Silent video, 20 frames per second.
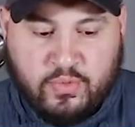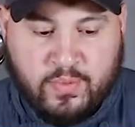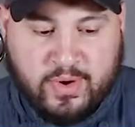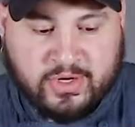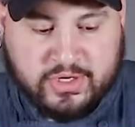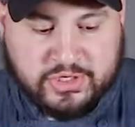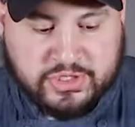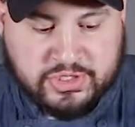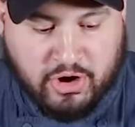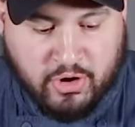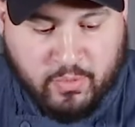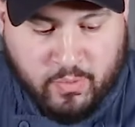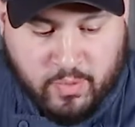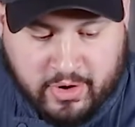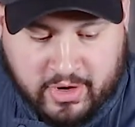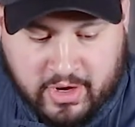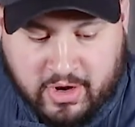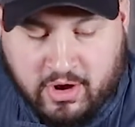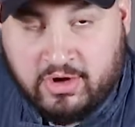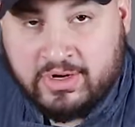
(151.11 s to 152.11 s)
we're going to start
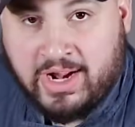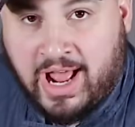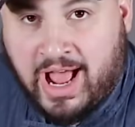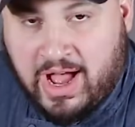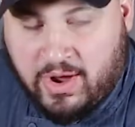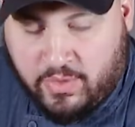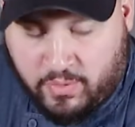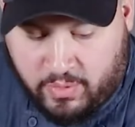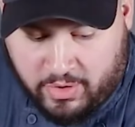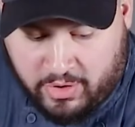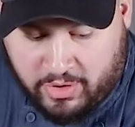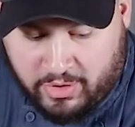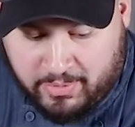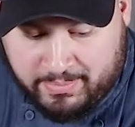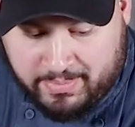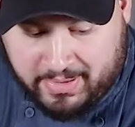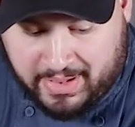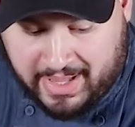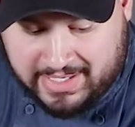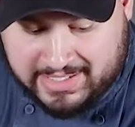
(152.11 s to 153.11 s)
working on our
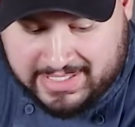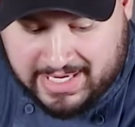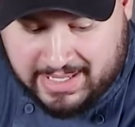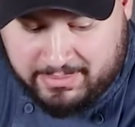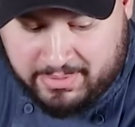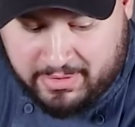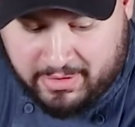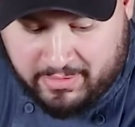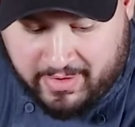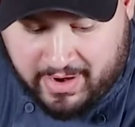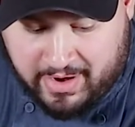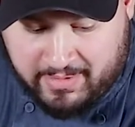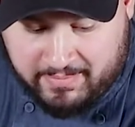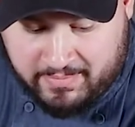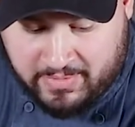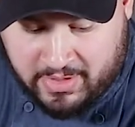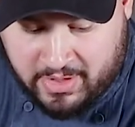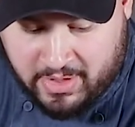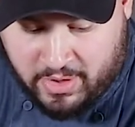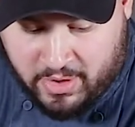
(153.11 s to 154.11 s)
plantain puree.
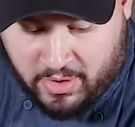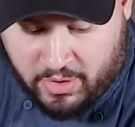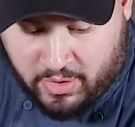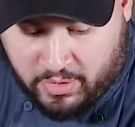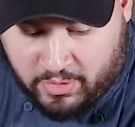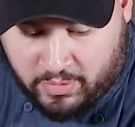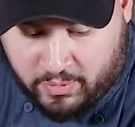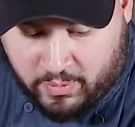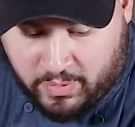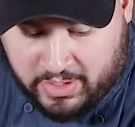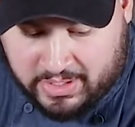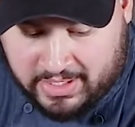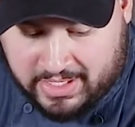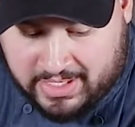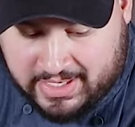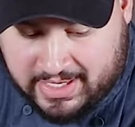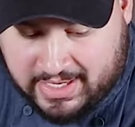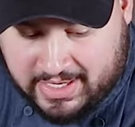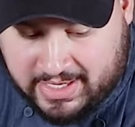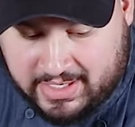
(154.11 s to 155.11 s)
We're going to
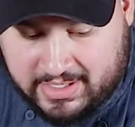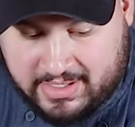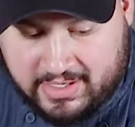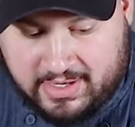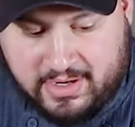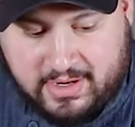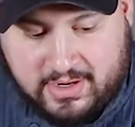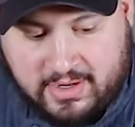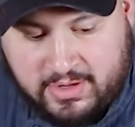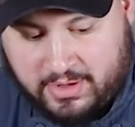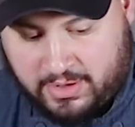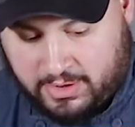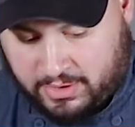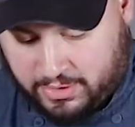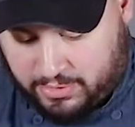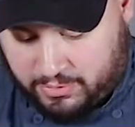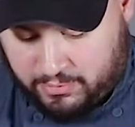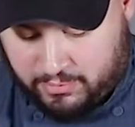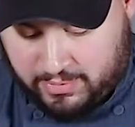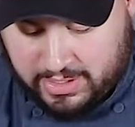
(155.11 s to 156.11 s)
need
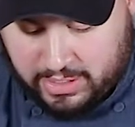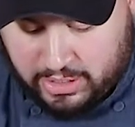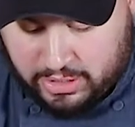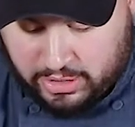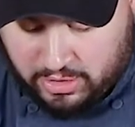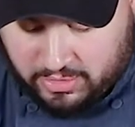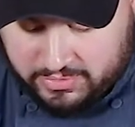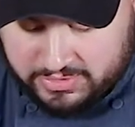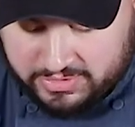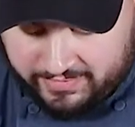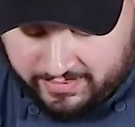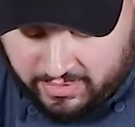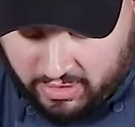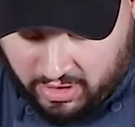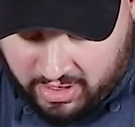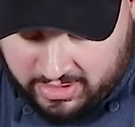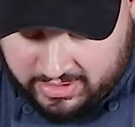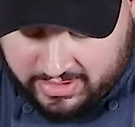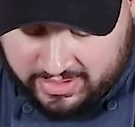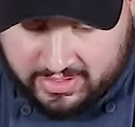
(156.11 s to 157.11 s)
3 cloves of
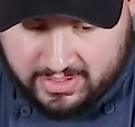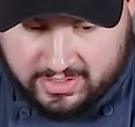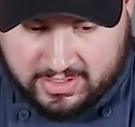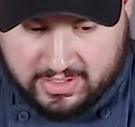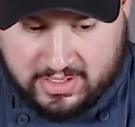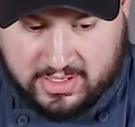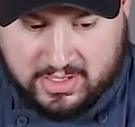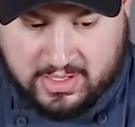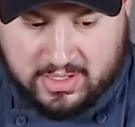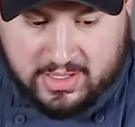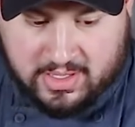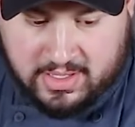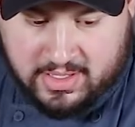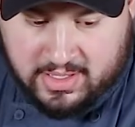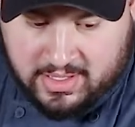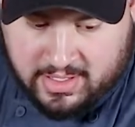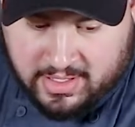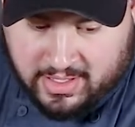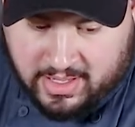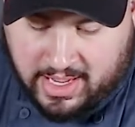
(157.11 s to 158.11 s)
garlic,
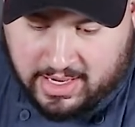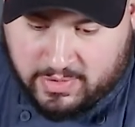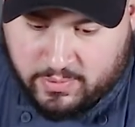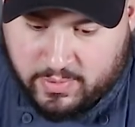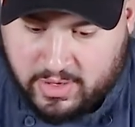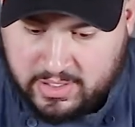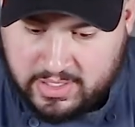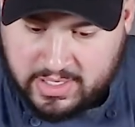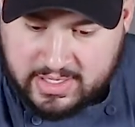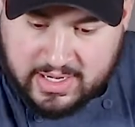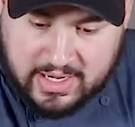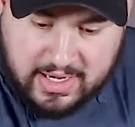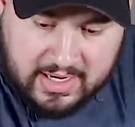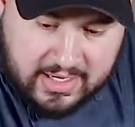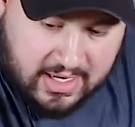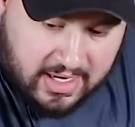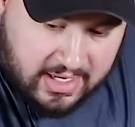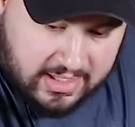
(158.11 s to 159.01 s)
and we're going to need